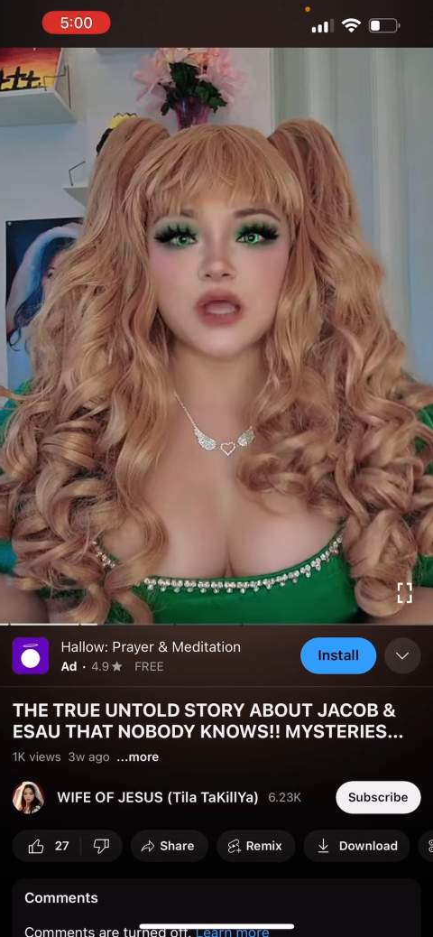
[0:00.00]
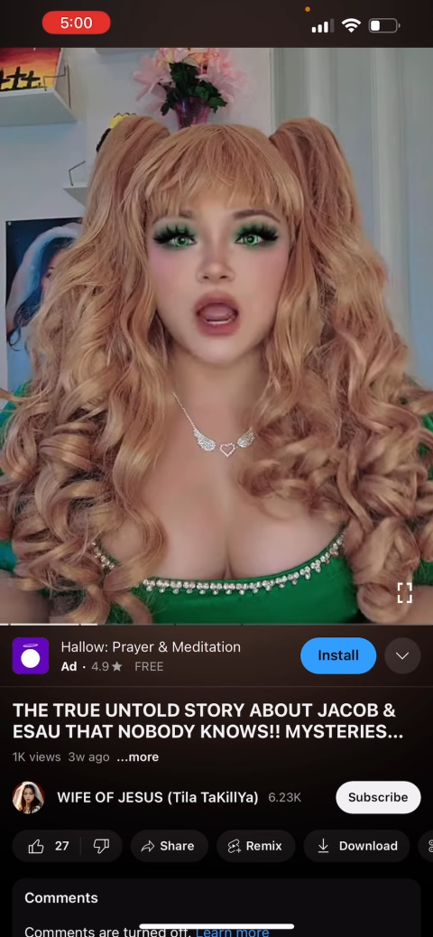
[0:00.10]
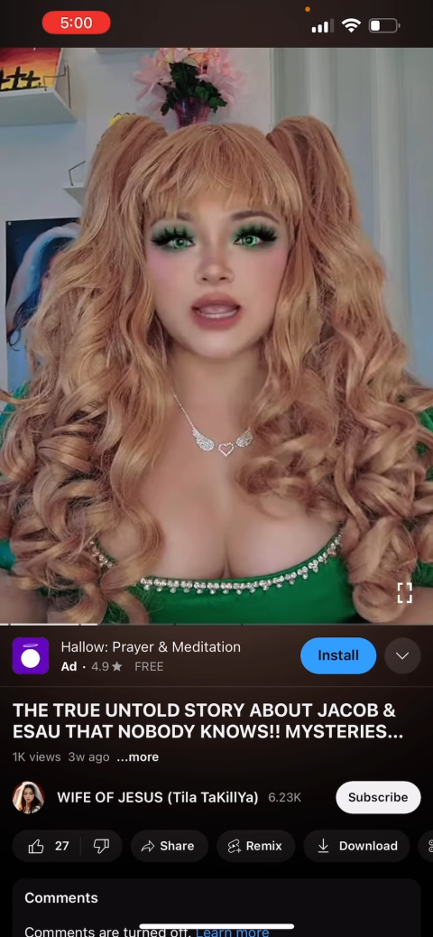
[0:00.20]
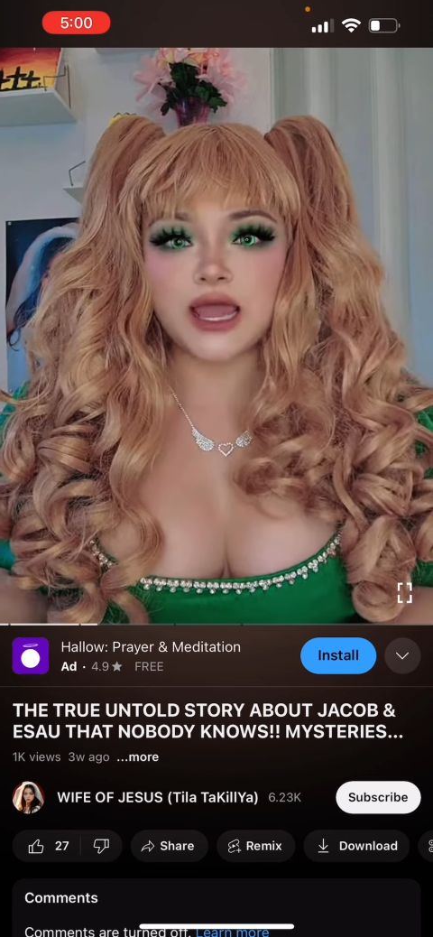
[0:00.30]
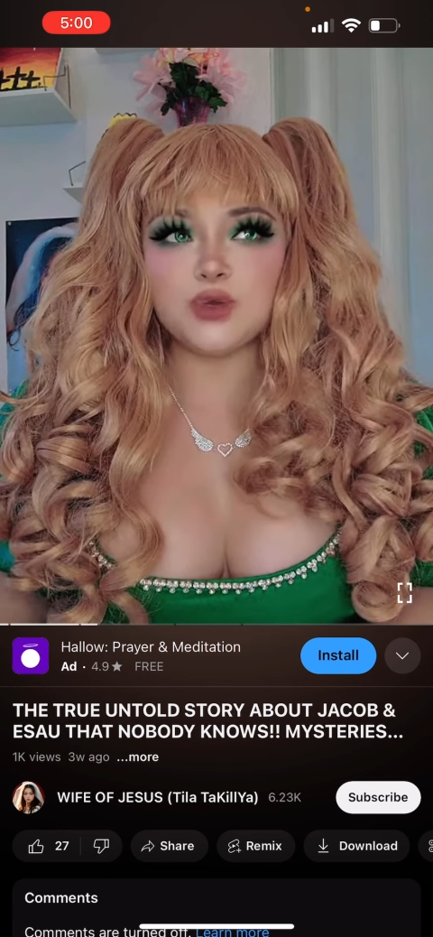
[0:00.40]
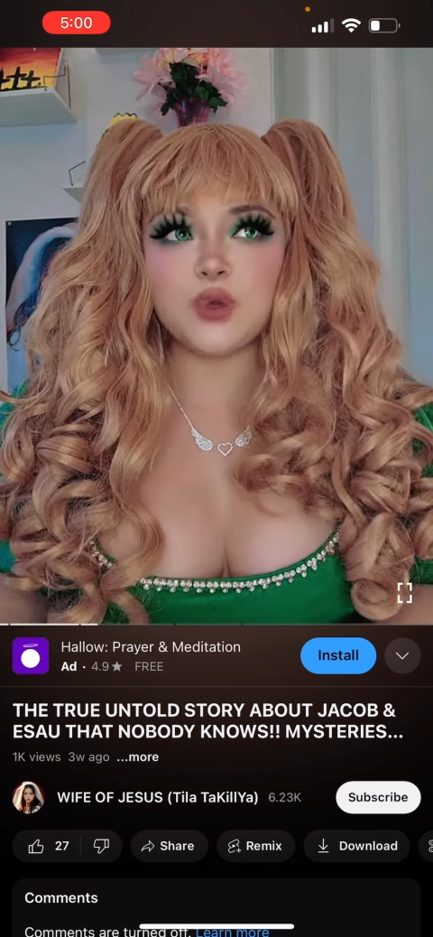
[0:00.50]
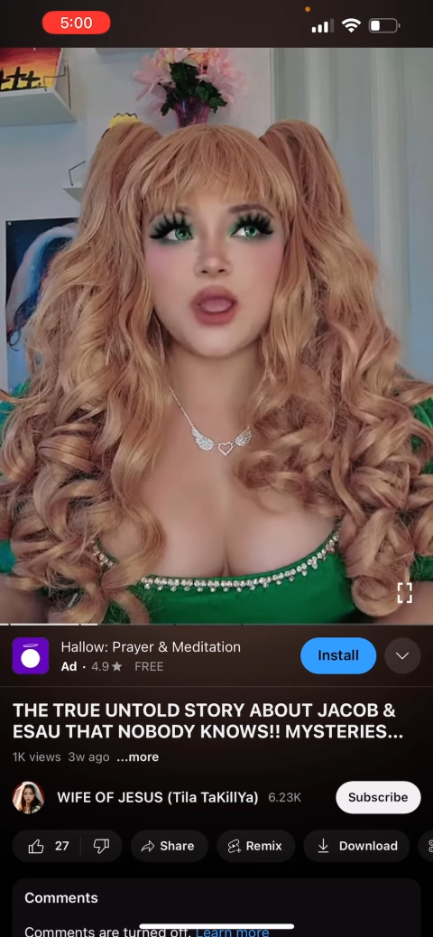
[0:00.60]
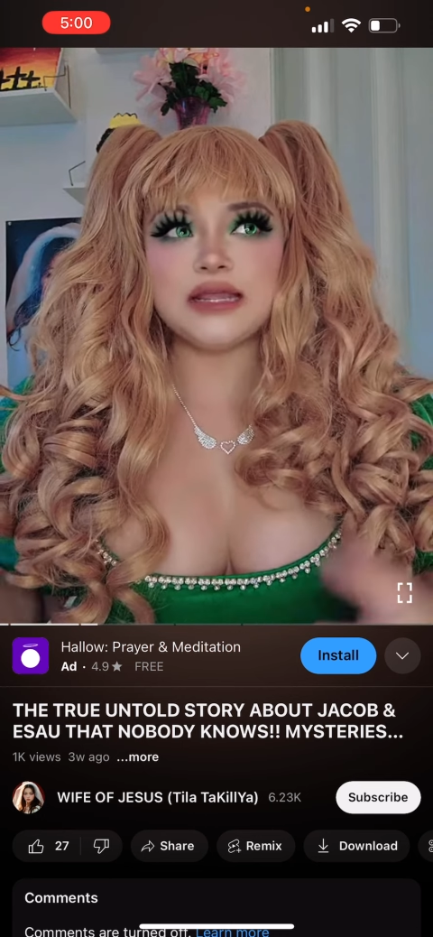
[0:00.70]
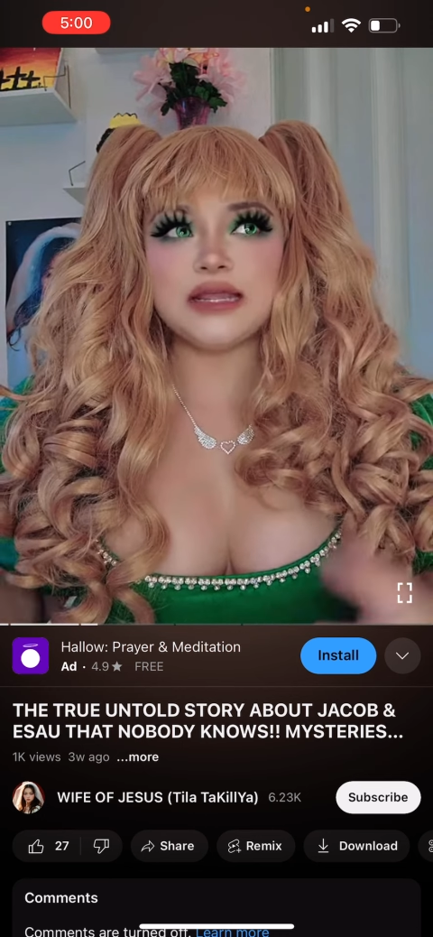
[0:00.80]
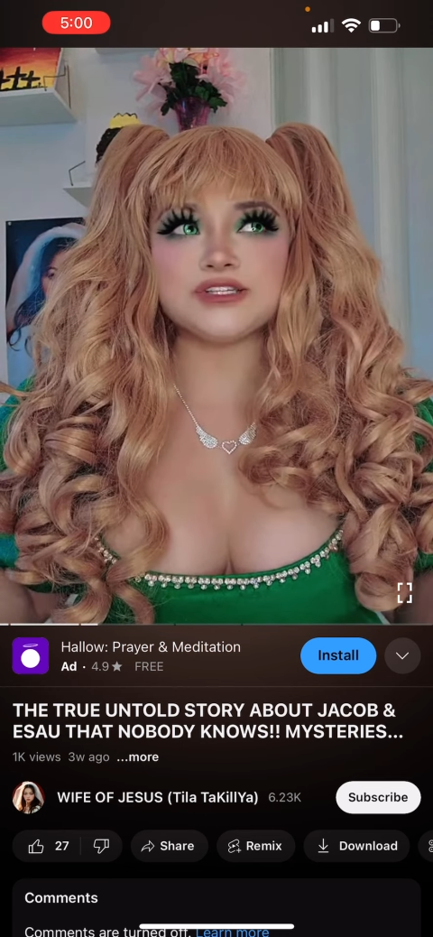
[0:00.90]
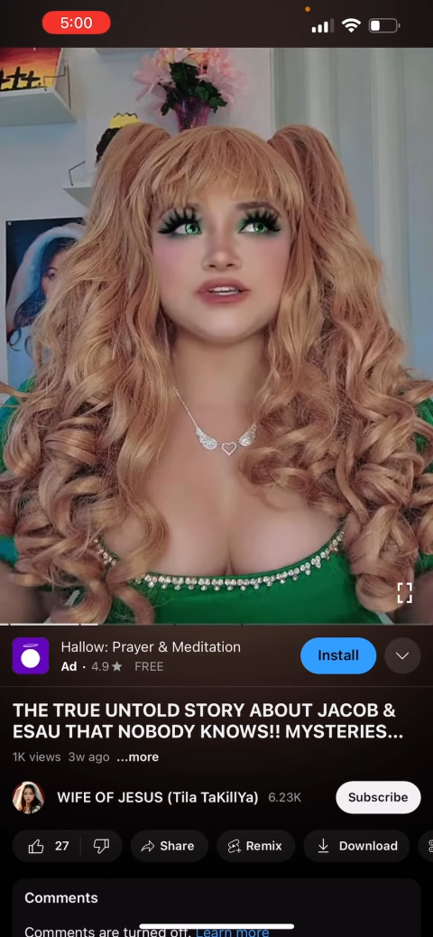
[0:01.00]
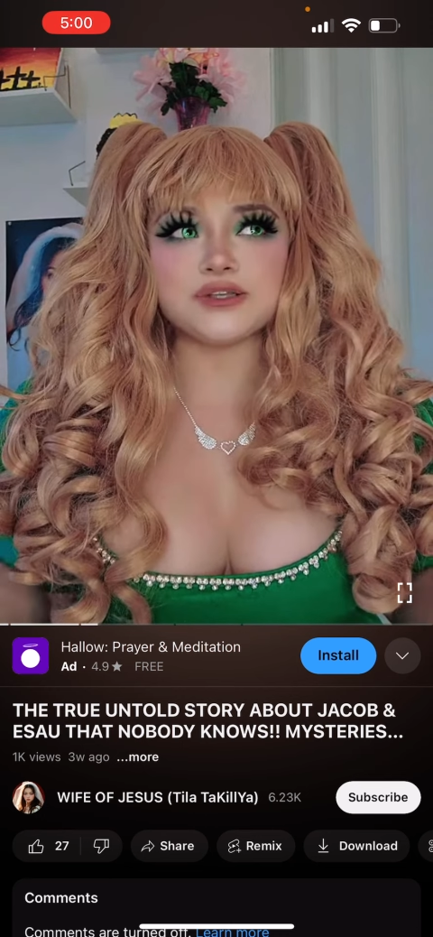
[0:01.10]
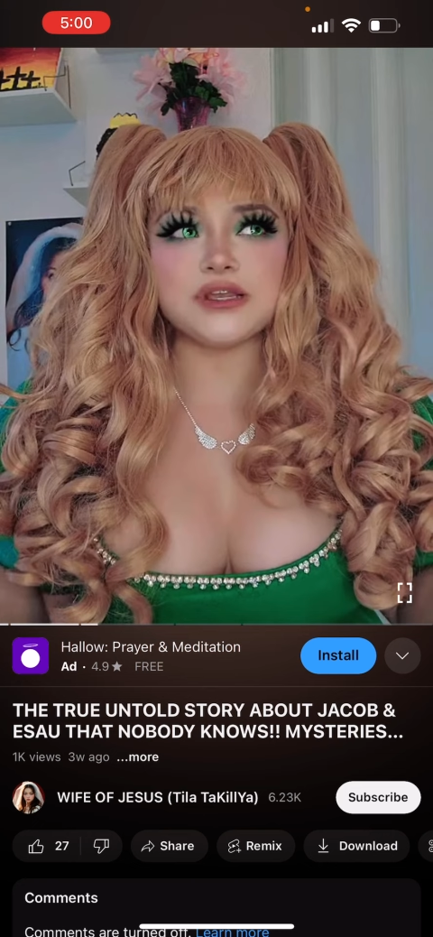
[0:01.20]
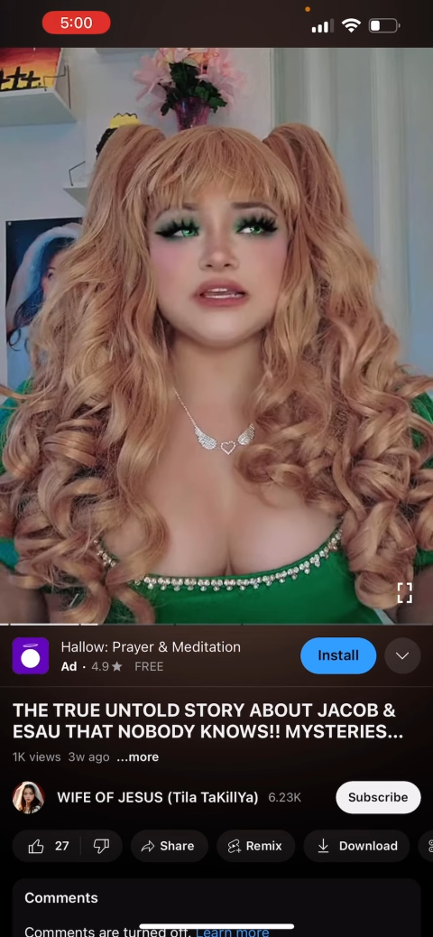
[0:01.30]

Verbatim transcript: dying anyway esau's,